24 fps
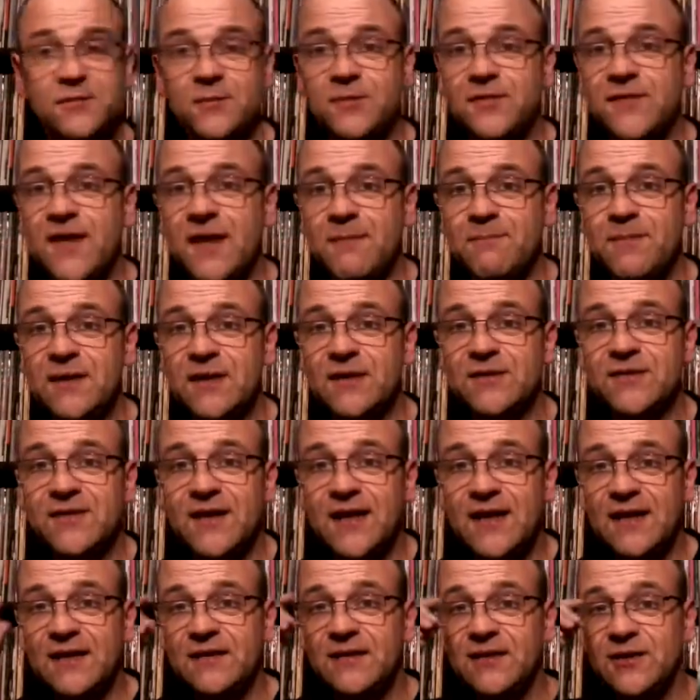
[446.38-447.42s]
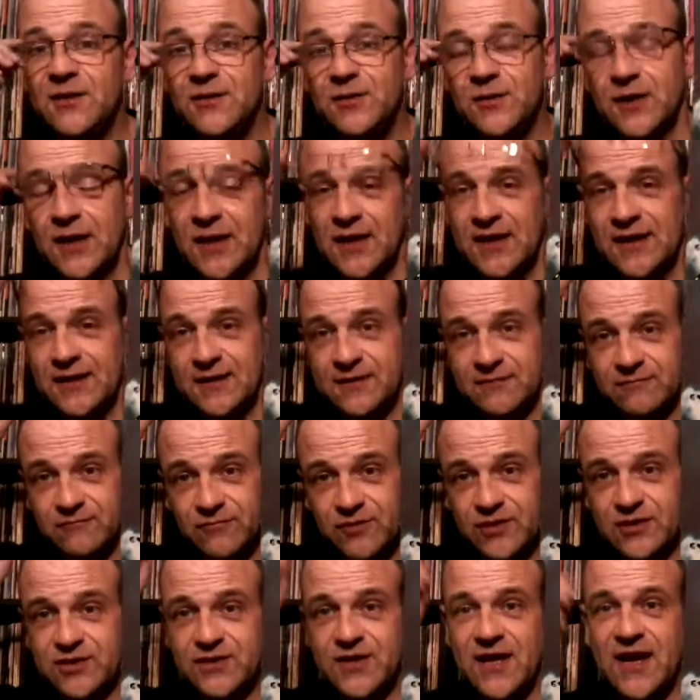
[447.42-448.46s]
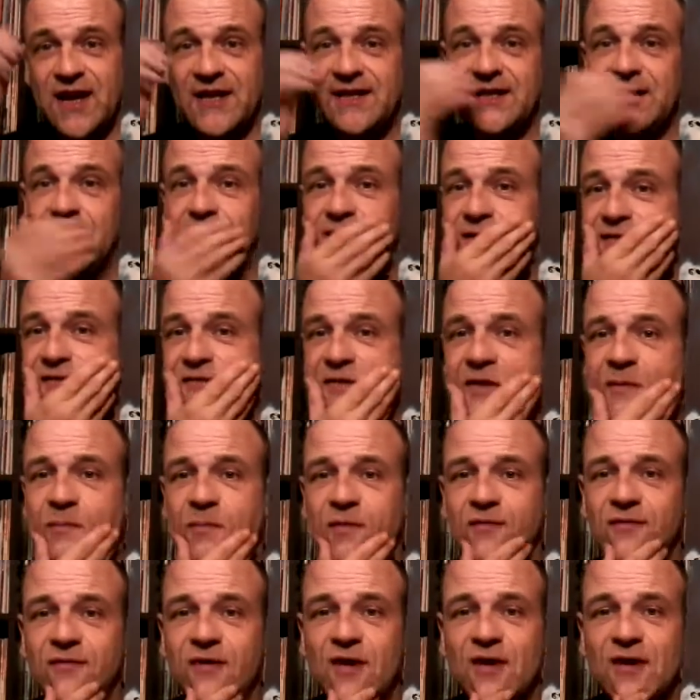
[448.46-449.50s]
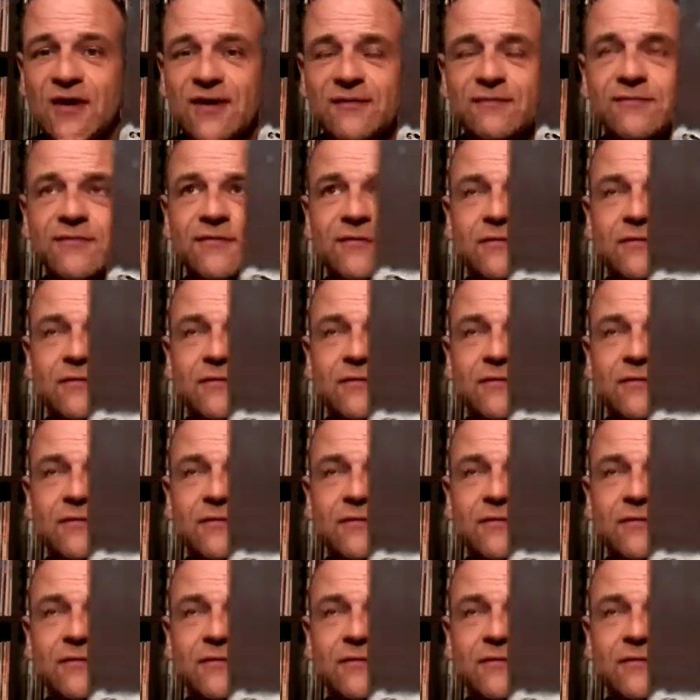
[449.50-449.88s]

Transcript: was their biggest hit in the UK, reached a heady height of number 5, I